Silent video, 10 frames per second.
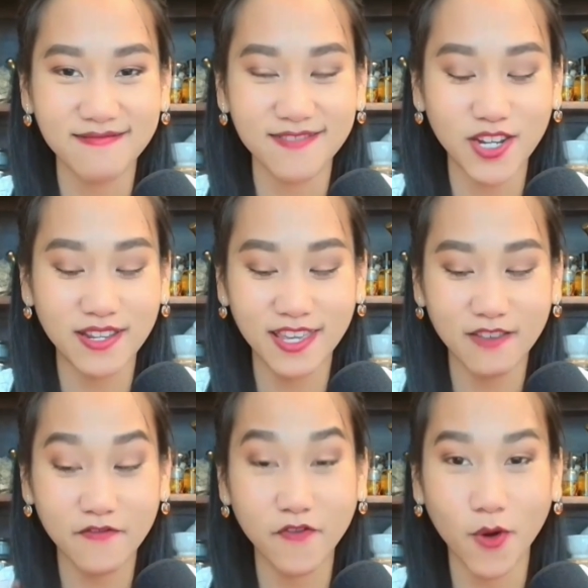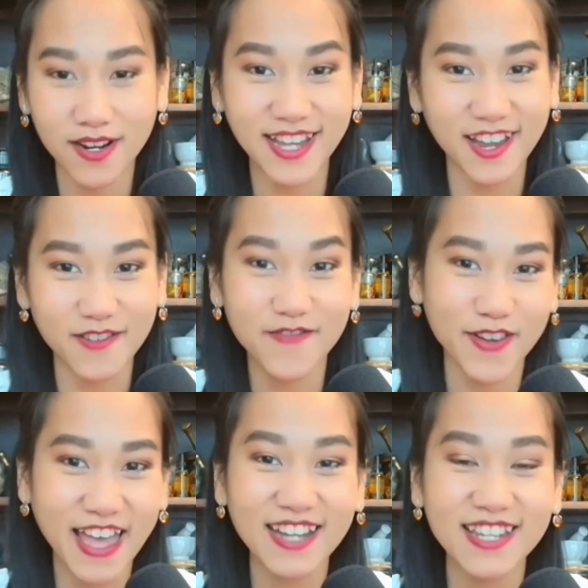Gene Key four done
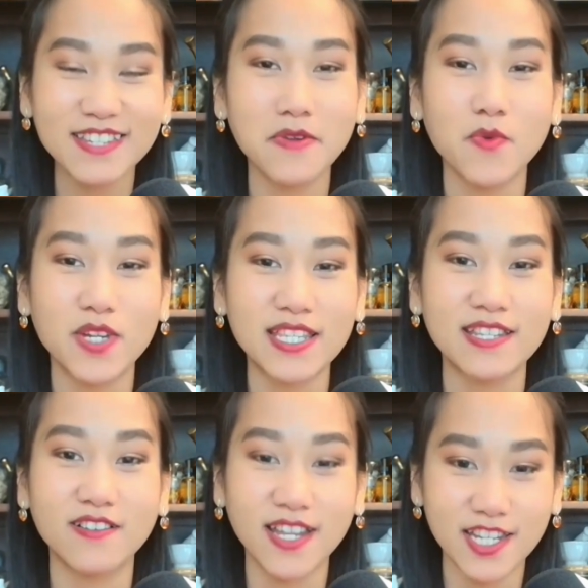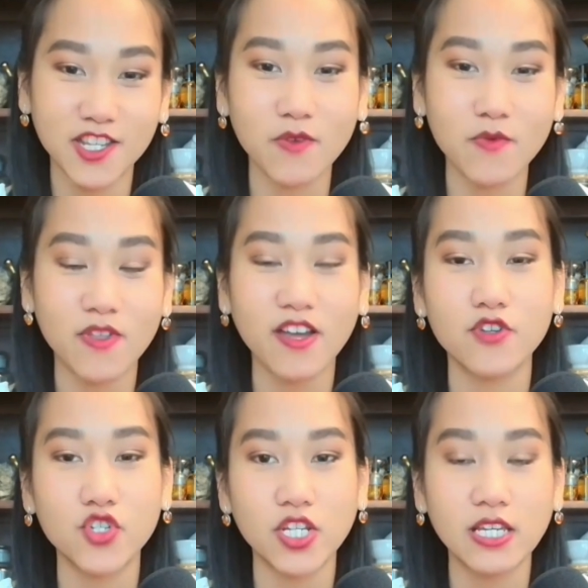for that, but we're still continuing with other
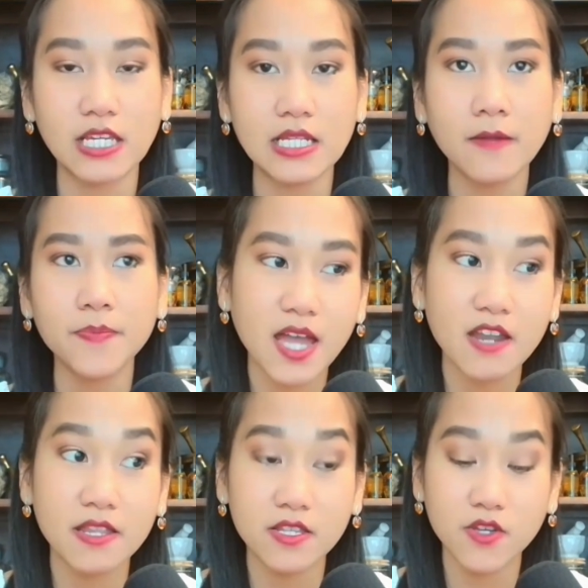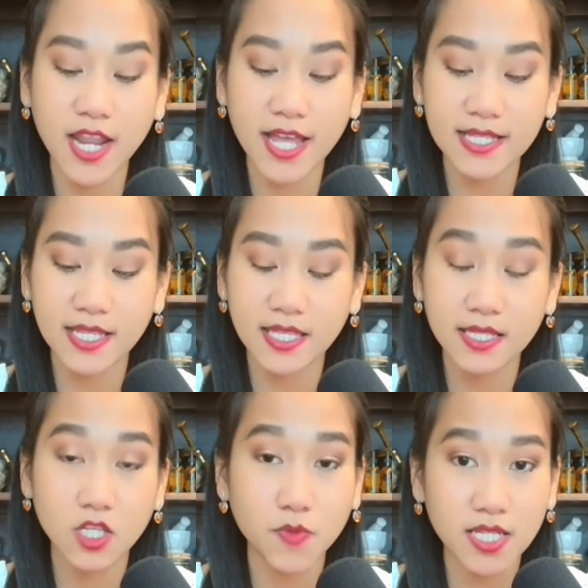Gene Keys. And you can access this
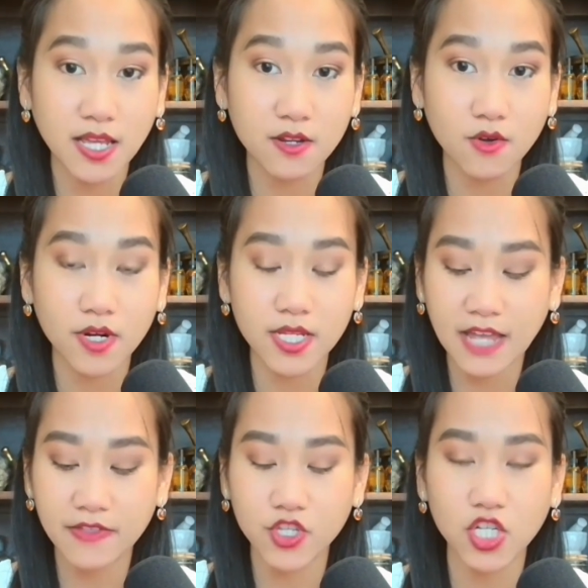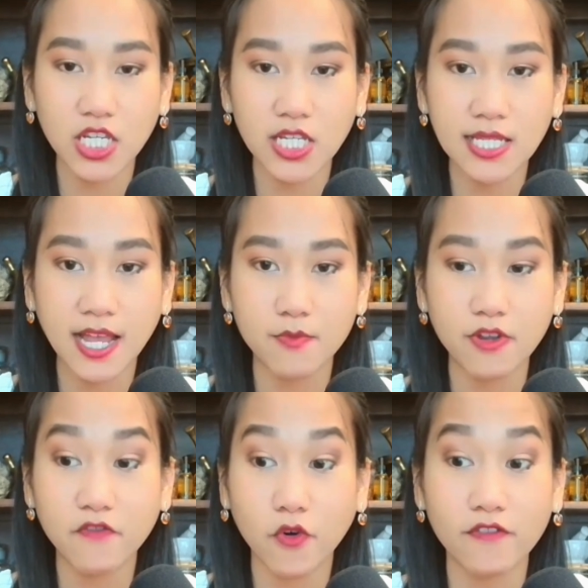Human Design course and the Gene Keys library
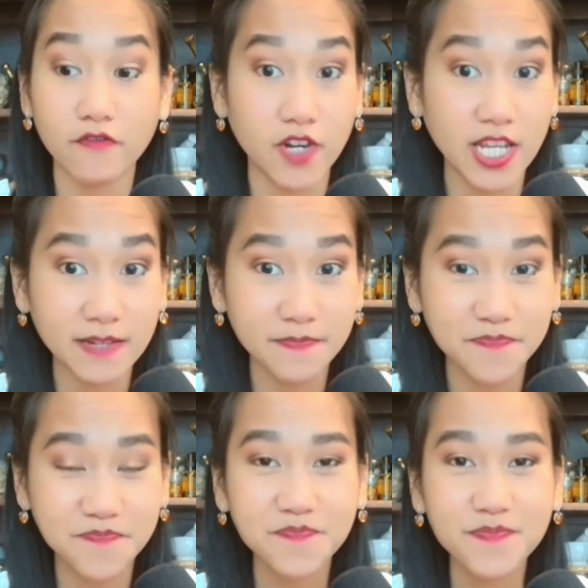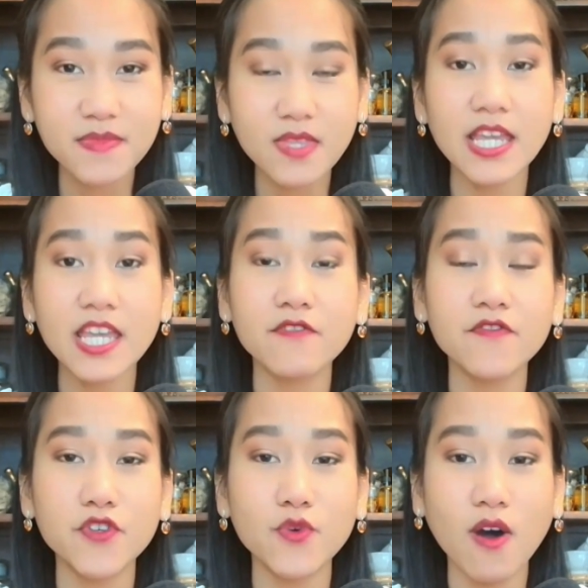for free if
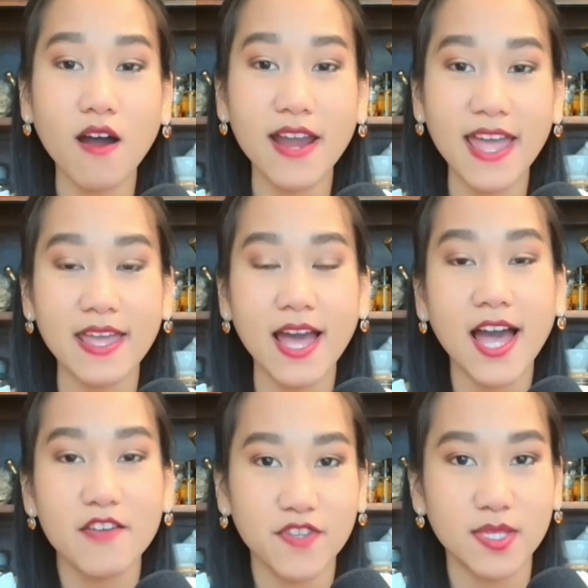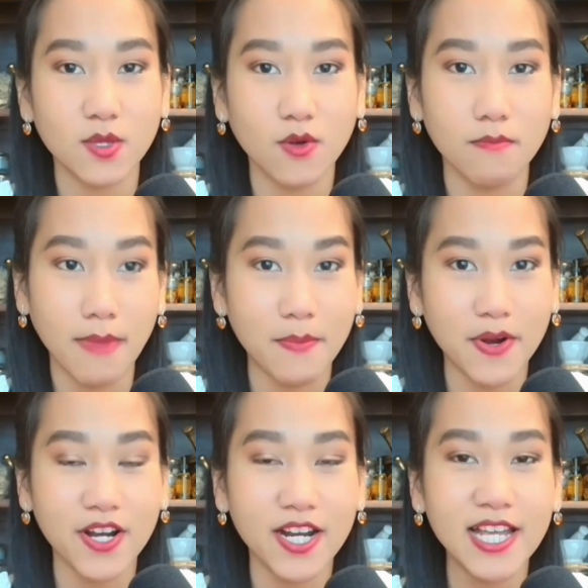you are a Hyphaen Soul member.